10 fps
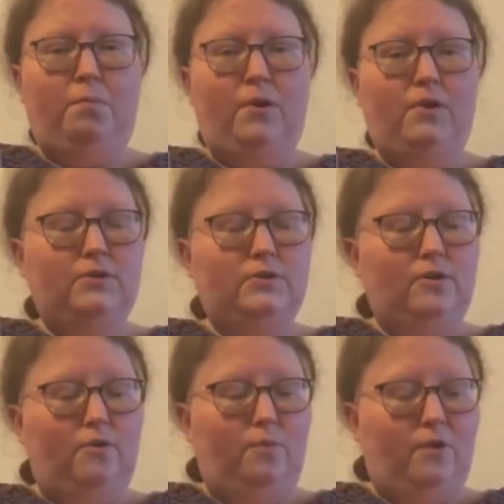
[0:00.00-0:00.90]
purse
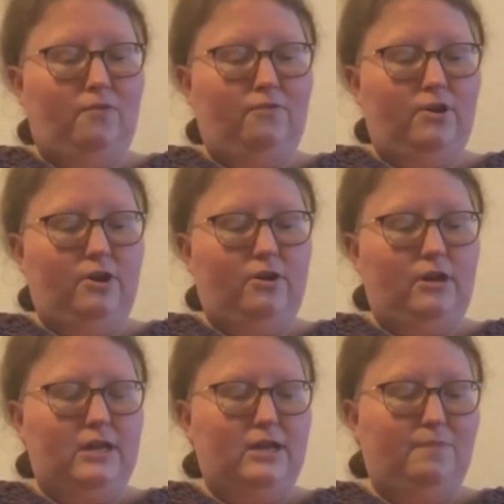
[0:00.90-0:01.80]
or wherever you're going
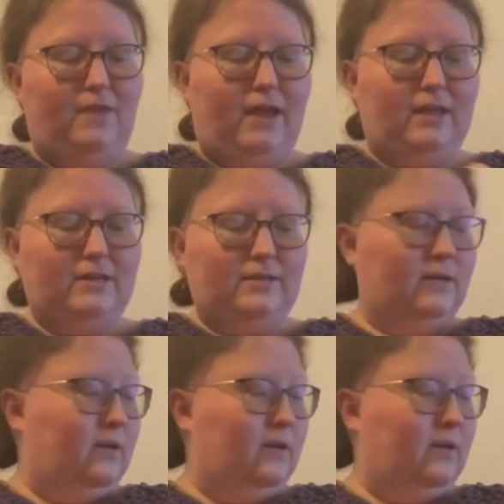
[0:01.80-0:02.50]
to keep that.